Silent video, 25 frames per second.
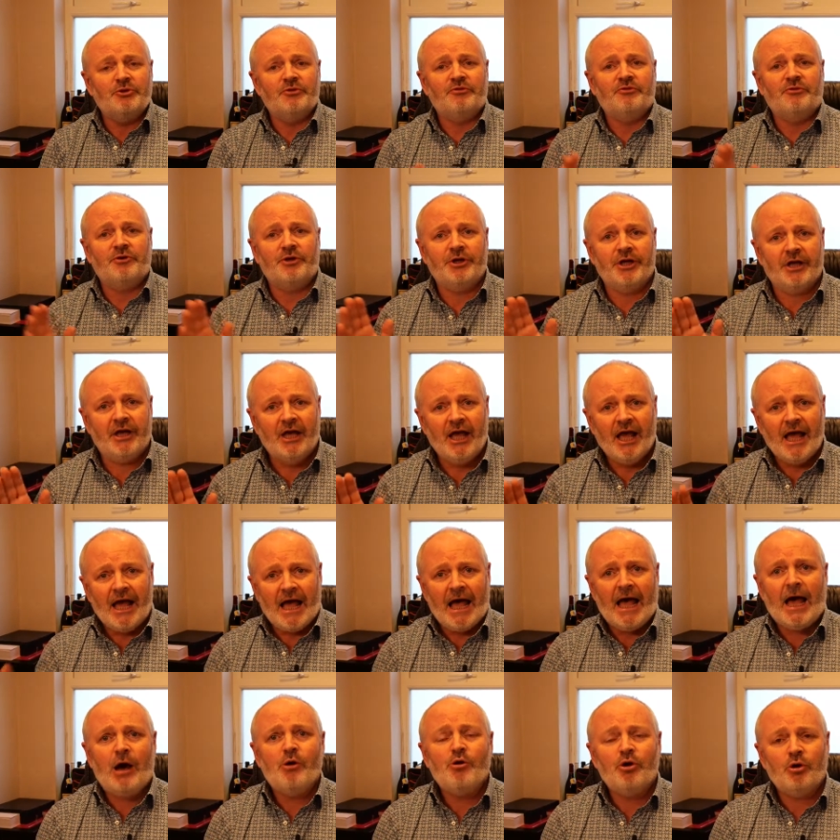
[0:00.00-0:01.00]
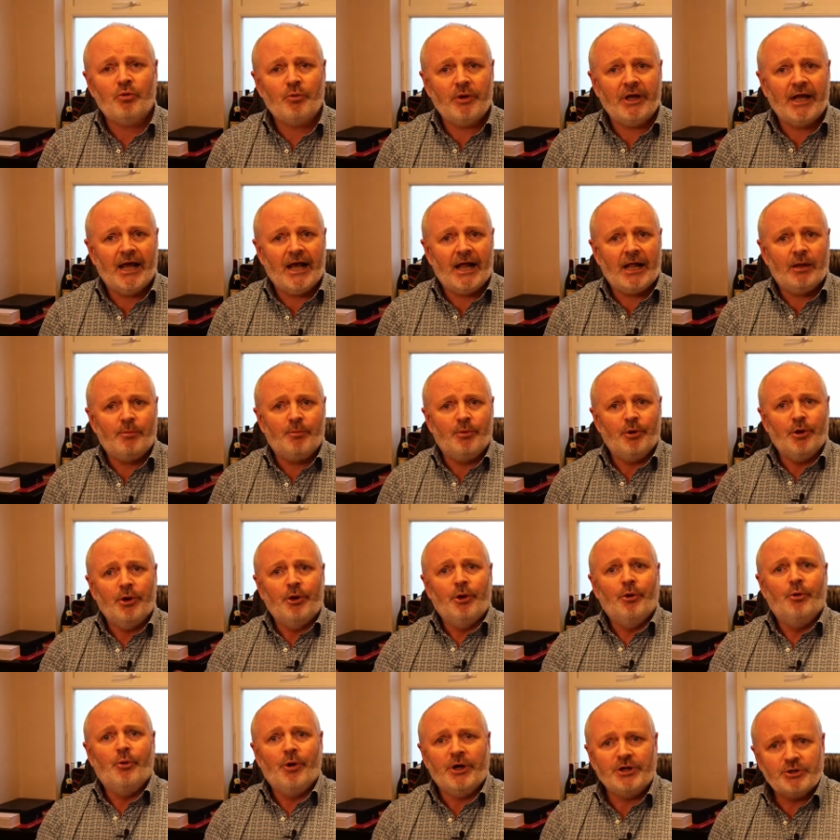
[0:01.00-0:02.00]
it for you. How can we help?
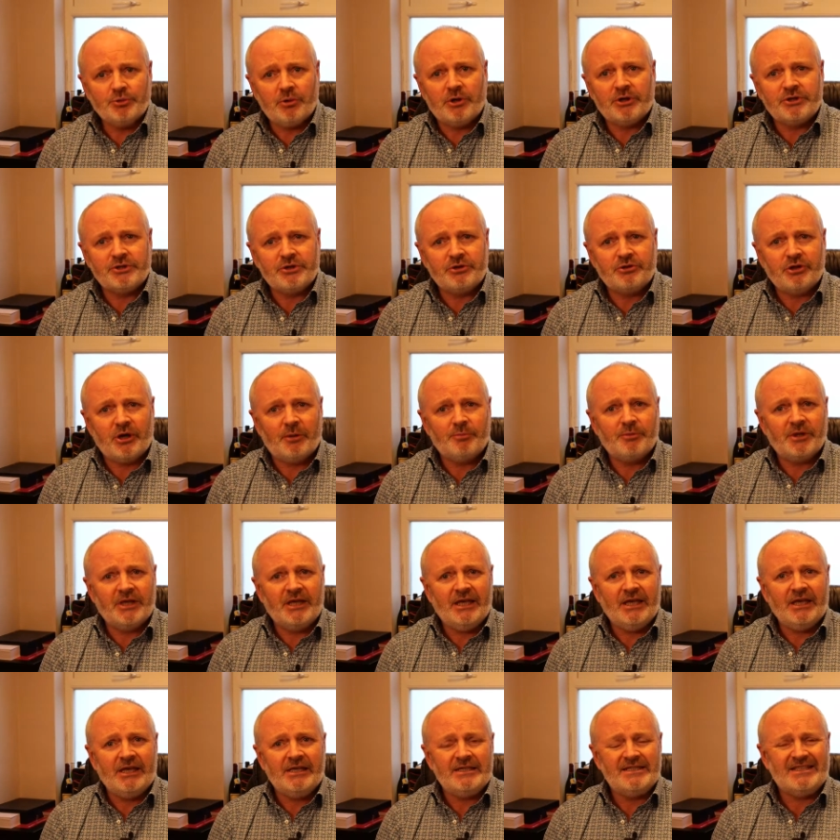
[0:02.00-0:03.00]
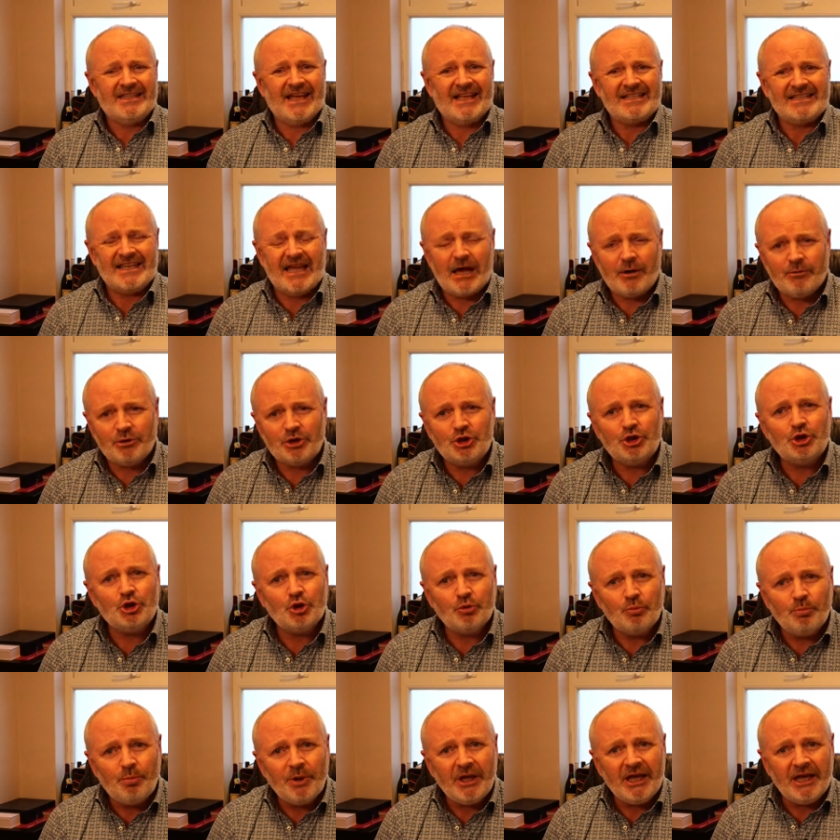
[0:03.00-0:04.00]
Where do you want us to drop the keys? That's how it
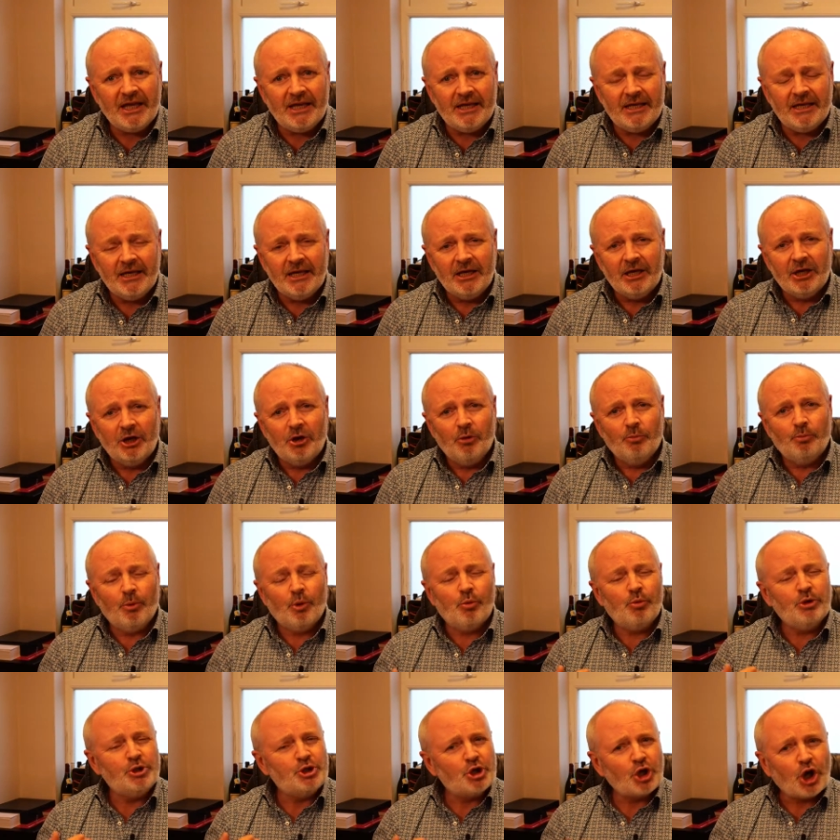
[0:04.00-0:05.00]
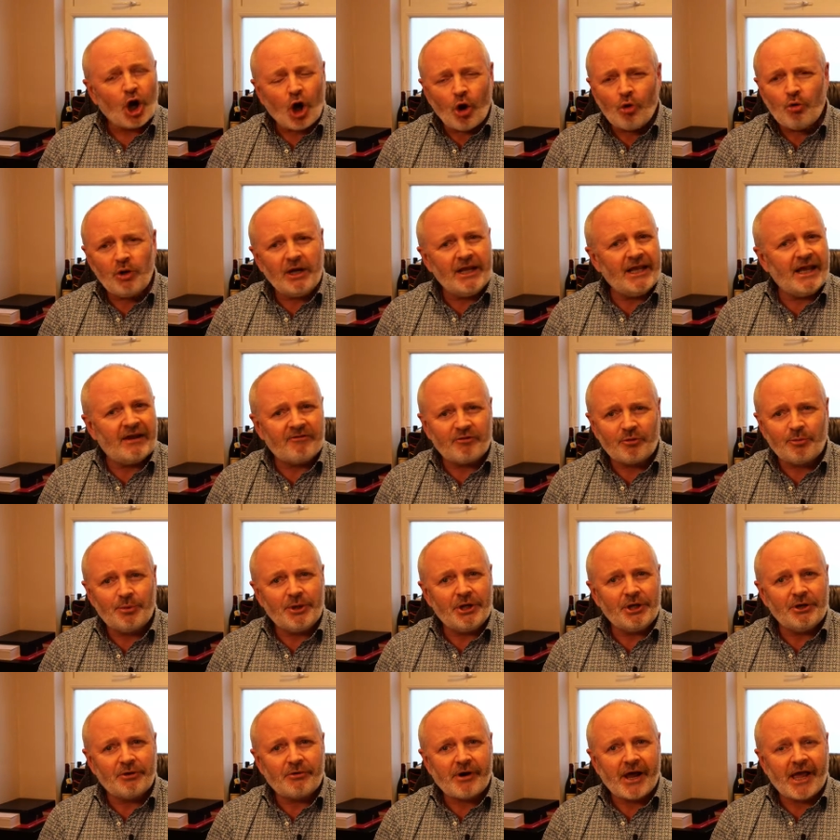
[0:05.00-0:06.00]
should be. But we should only ever be
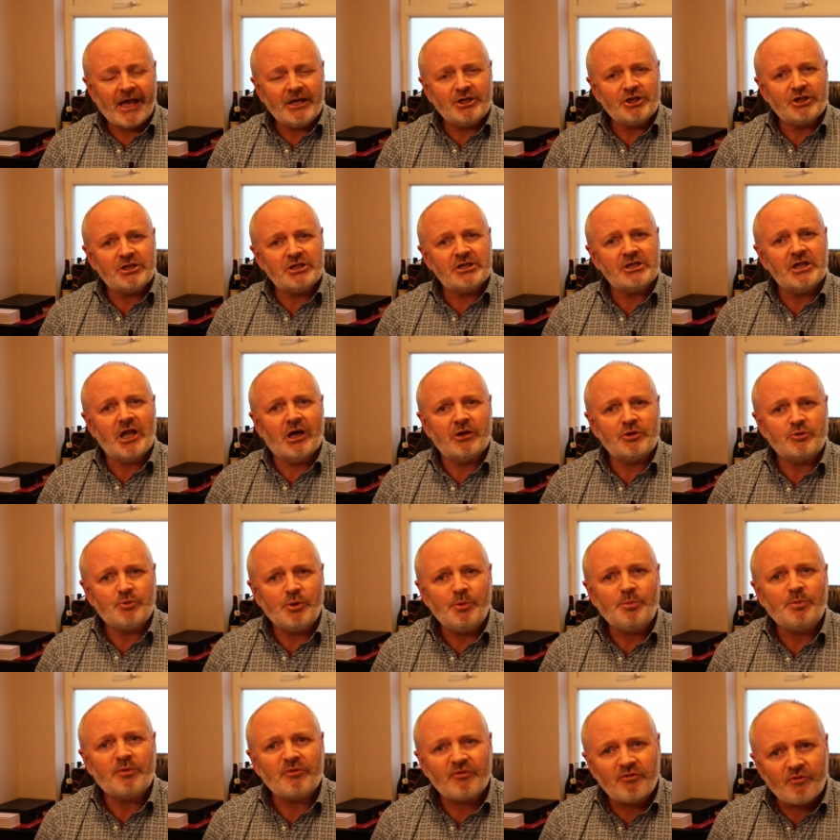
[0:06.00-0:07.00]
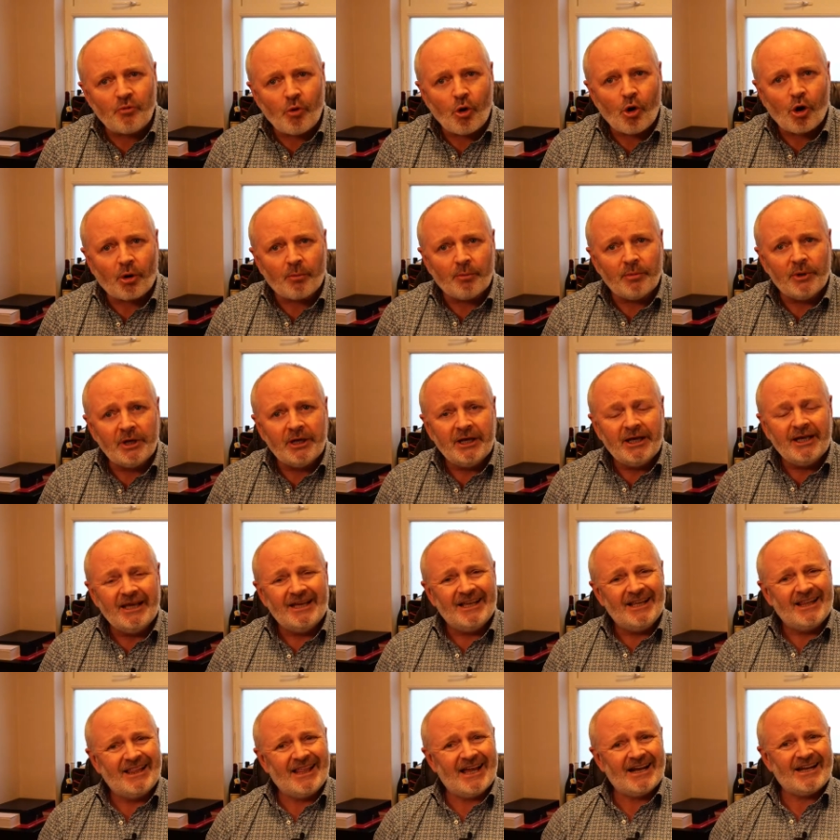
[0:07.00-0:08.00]
your agent as long as we perform.
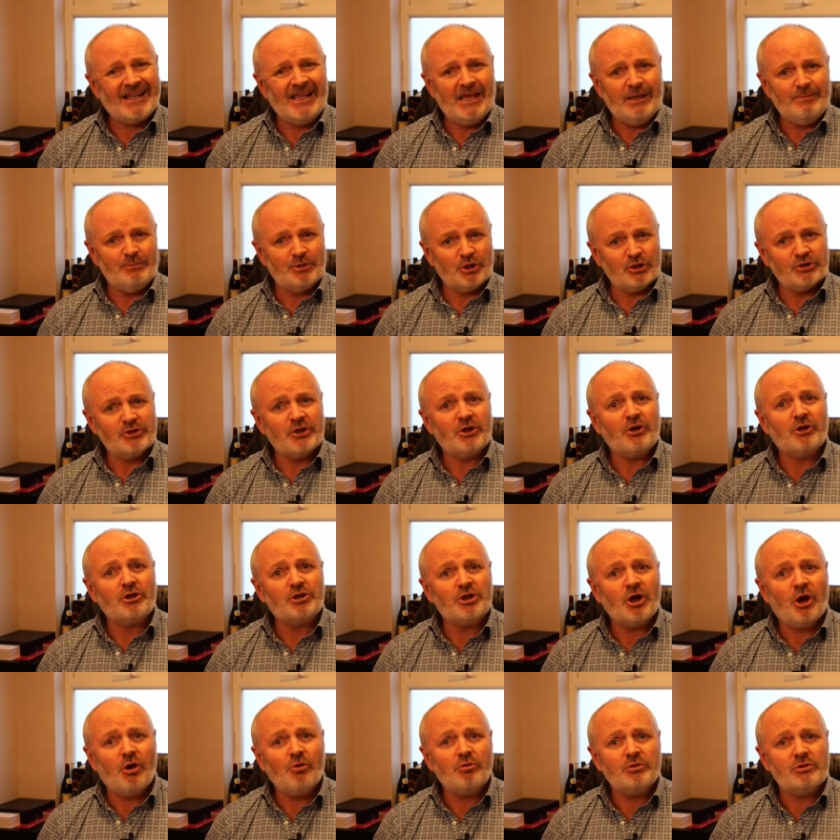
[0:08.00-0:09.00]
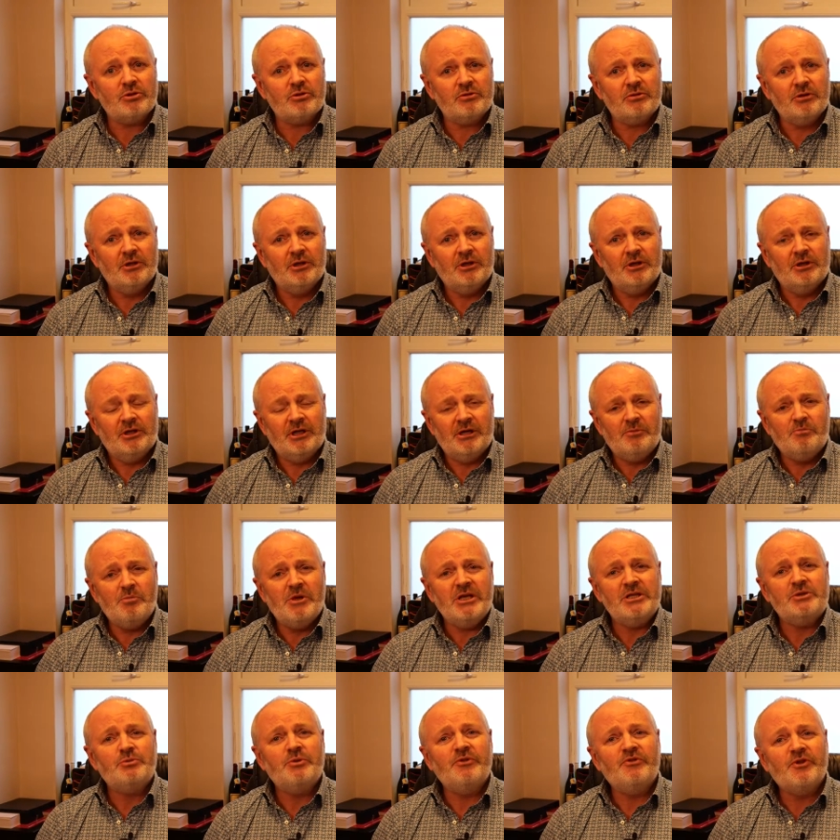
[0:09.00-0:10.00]
That keeps us on our toes. It
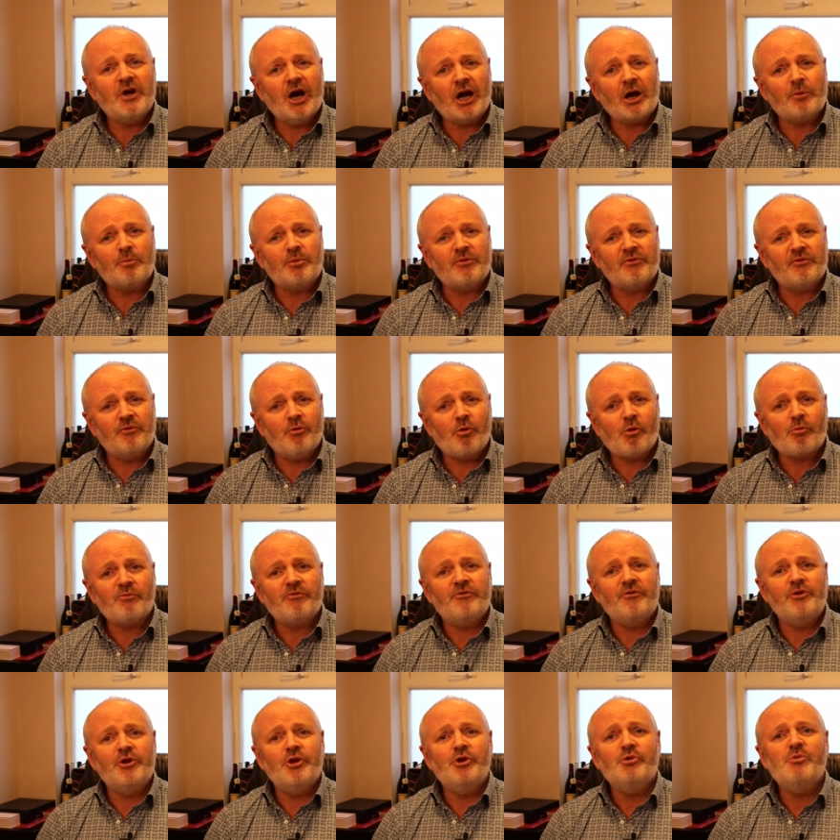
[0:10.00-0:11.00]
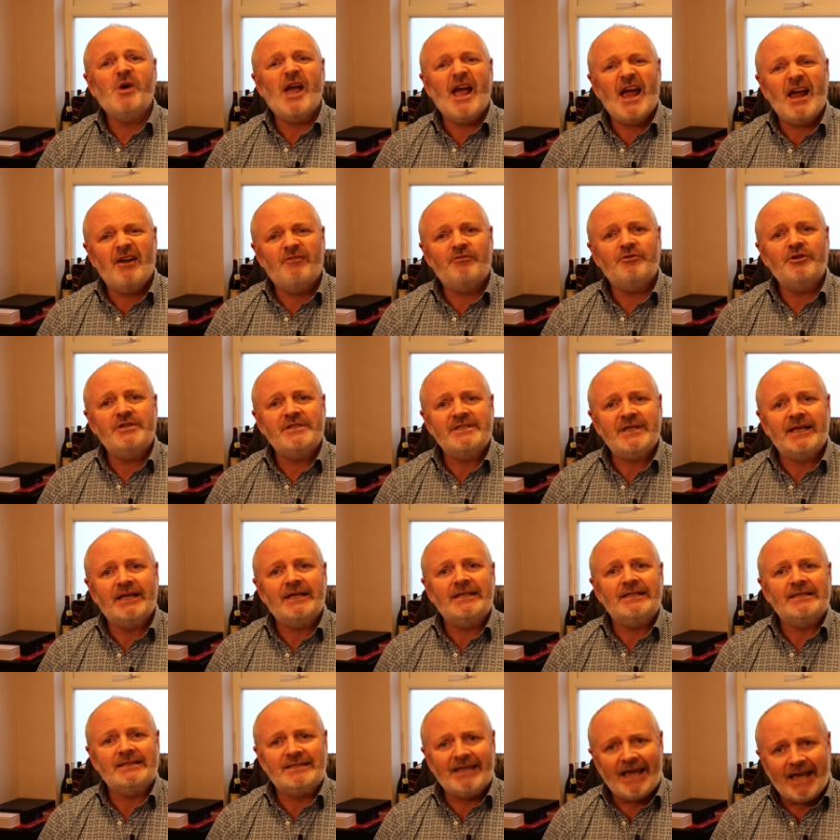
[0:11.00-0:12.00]
means we've got to perform for you every
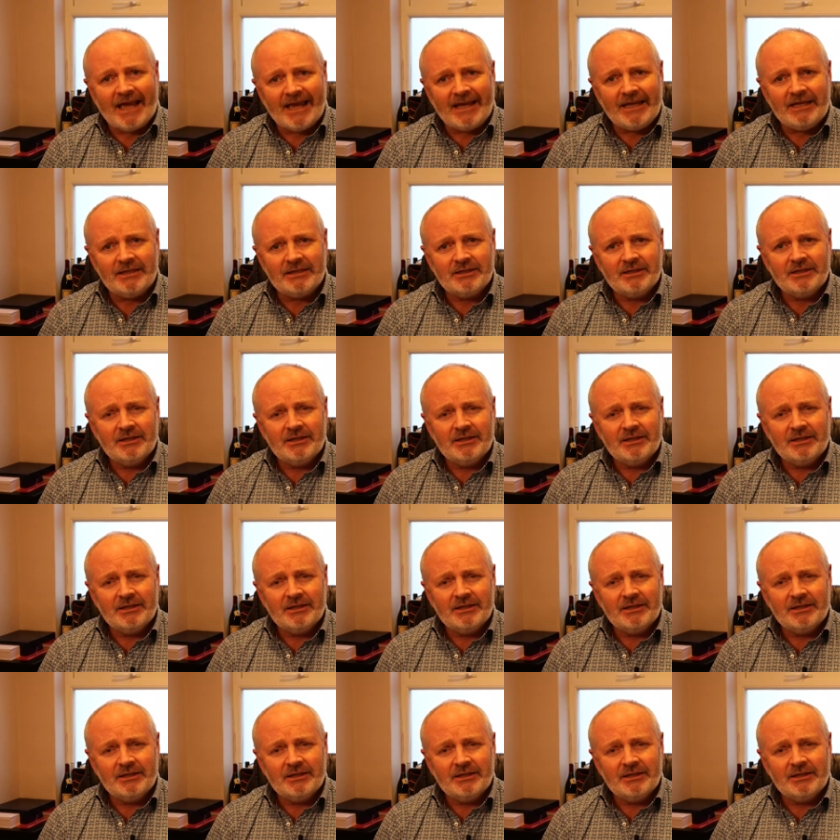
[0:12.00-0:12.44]
single day.